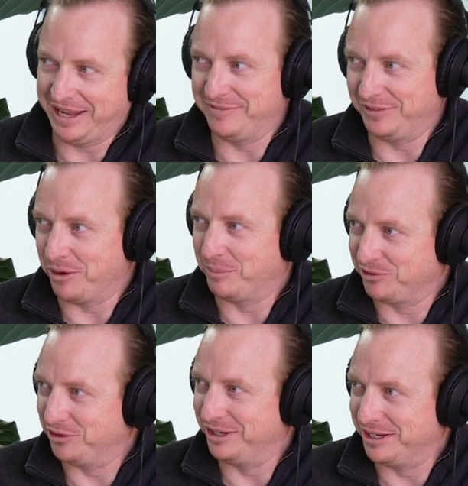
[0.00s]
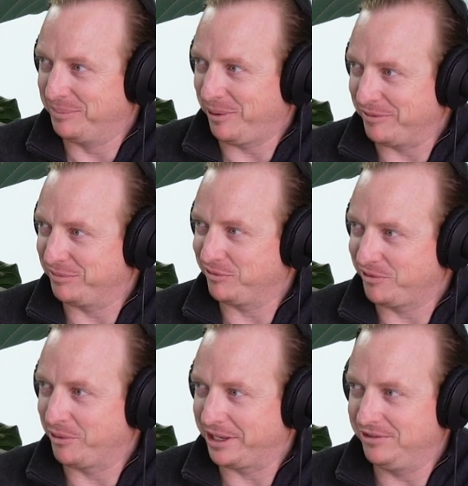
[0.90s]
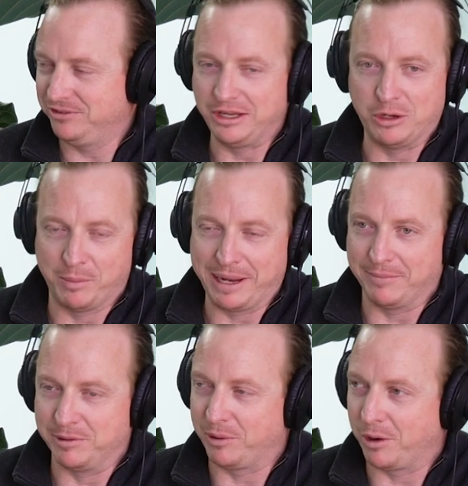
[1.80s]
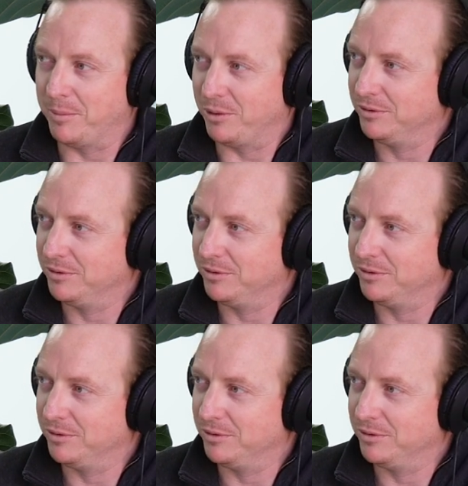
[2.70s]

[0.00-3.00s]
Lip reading: you have the opportunity to buy before kids, you'll be able to borrow more.